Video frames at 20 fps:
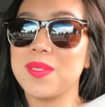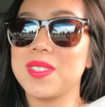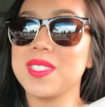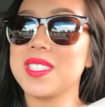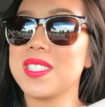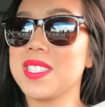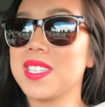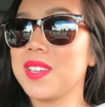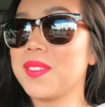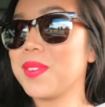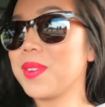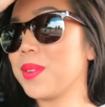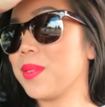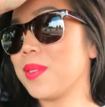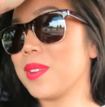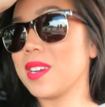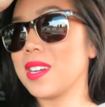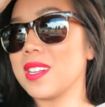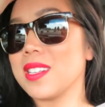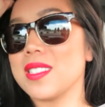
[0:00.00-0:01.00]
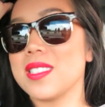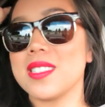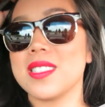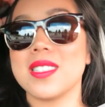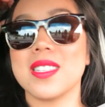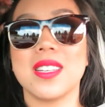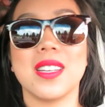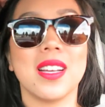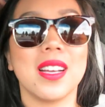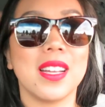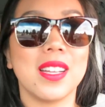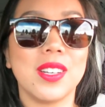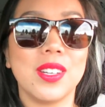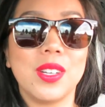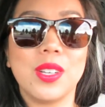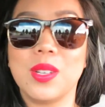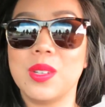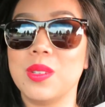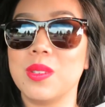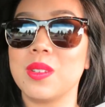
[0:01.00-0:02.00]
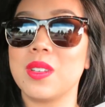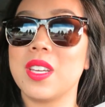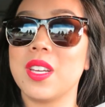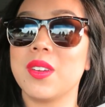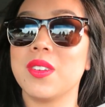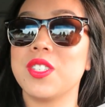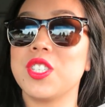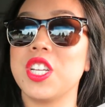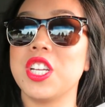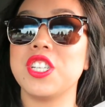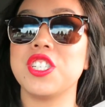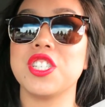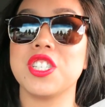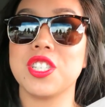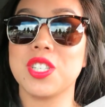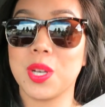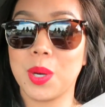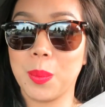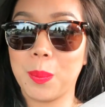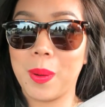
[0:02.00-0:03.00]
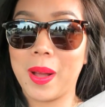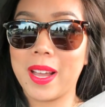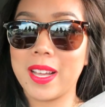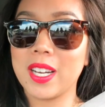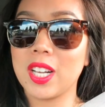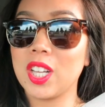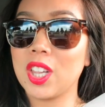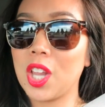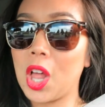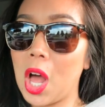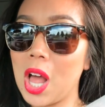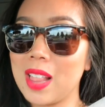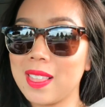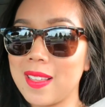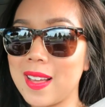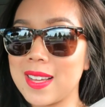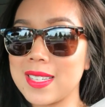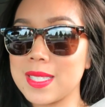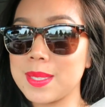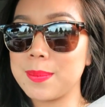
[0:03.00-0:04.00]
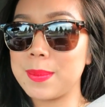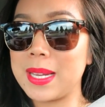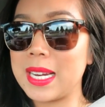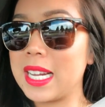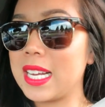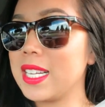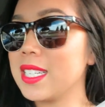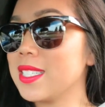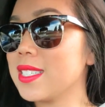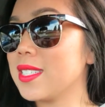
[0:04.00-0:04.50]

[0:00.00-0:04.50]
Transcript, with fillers: We'll see if it works. I don't know. Keira changes her mind a lot last minute,